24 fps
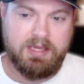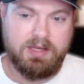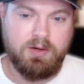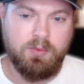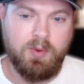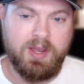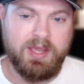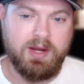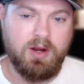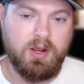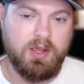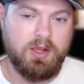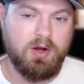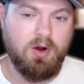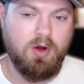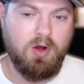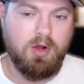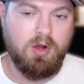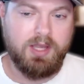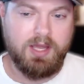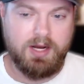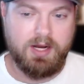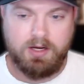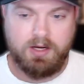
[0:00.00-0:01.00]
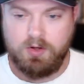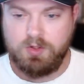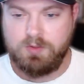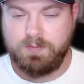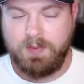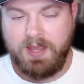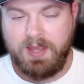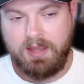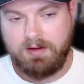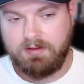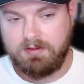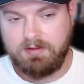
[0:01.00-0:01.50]
anyway, it all kind of goes
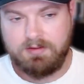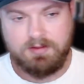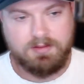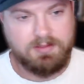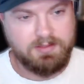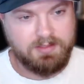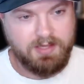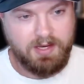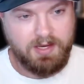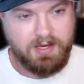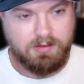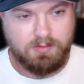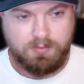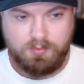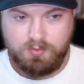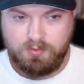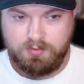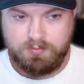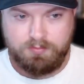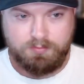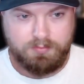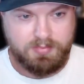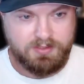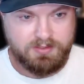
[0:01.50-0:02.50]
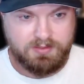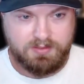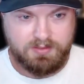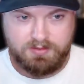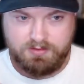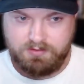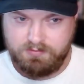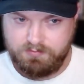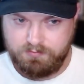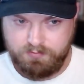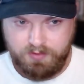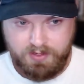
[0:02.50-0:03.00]
back to the scalable
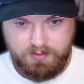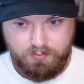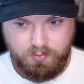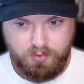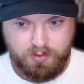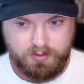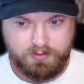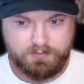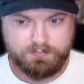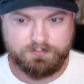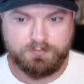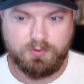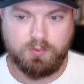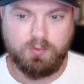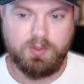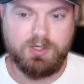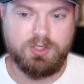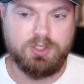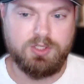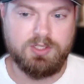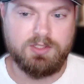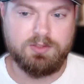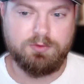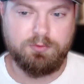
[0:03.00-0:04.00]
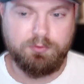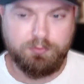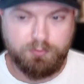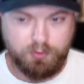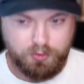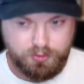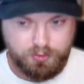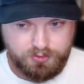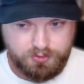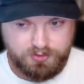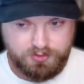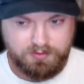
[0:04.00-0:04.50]
business framework, which is
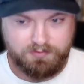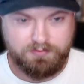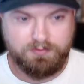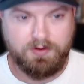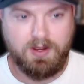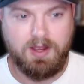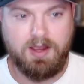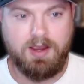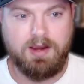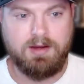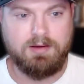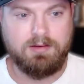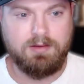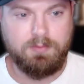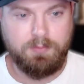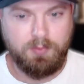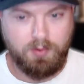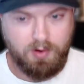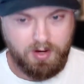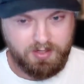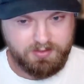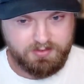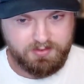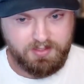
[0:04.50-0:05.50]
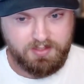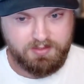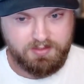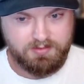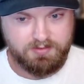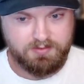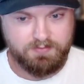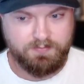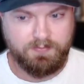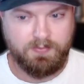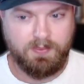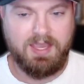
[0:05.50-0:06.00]
first define the
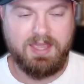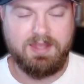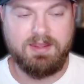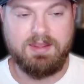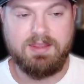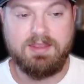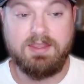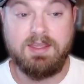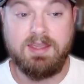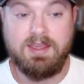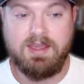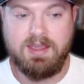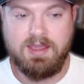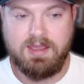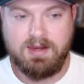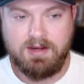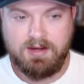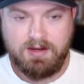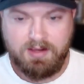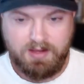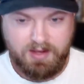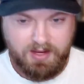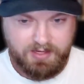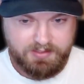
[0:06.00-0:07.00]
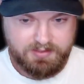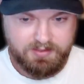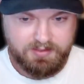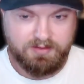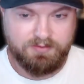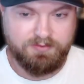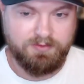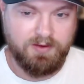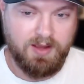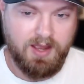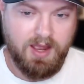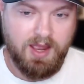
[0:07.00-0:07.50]
process and then
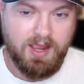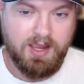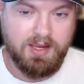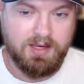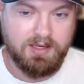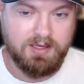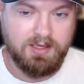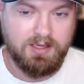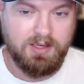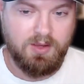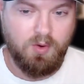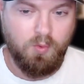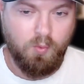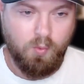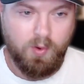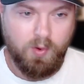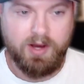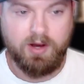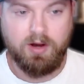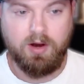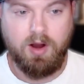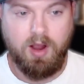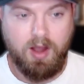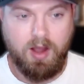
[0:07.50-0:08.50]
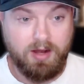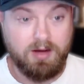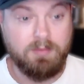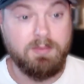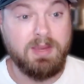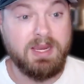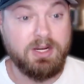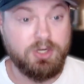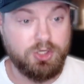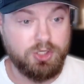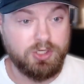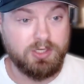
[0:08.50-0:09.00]
identify where
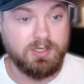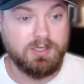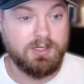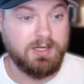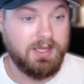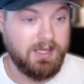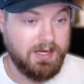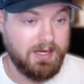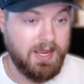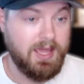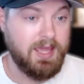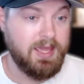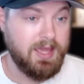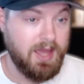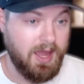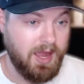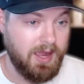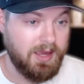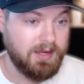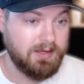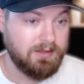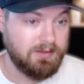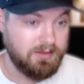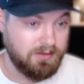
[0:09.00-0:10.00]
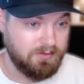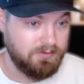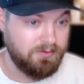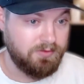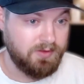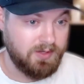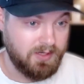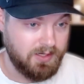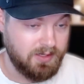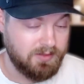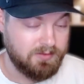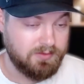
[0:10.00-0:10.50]
automation and AI can
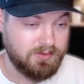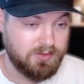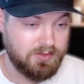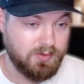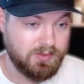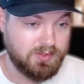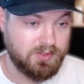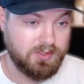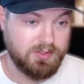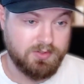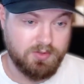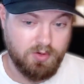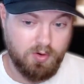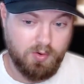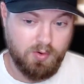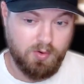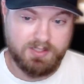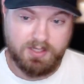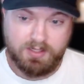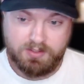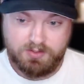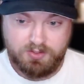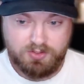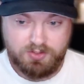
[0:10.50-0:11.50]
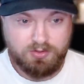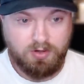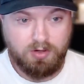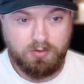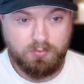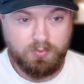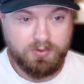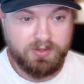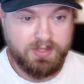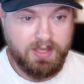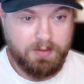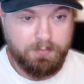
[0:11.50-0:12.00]
fit in. So it's always kind of start
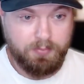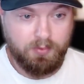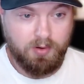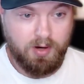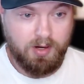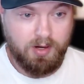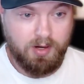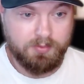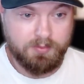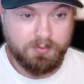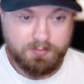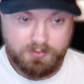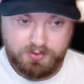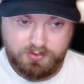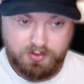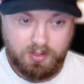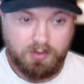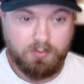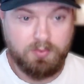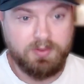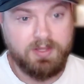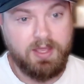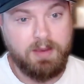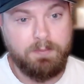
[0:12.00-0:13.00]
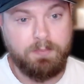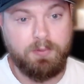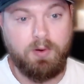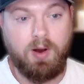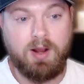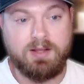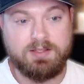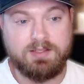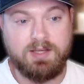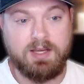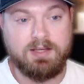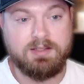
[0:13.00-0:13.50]
with that problem, start with that
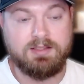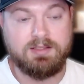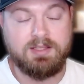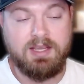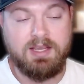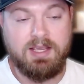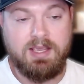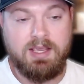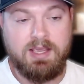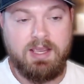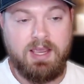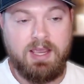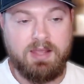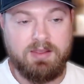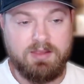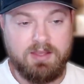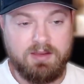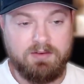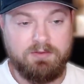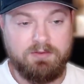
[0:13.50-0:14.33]
process, and